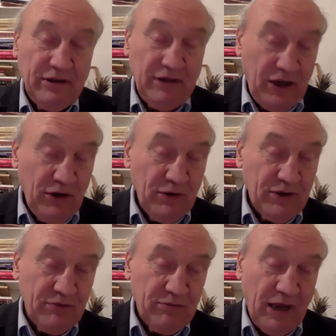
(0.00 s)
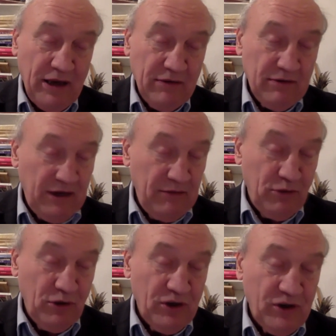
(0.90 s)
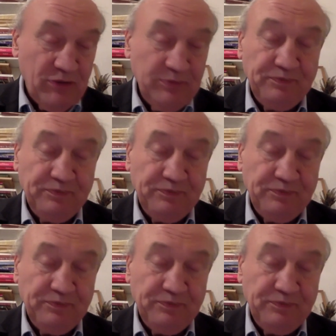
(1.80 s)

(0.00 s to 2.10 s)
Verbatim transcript: Hinduism and in Buddhism.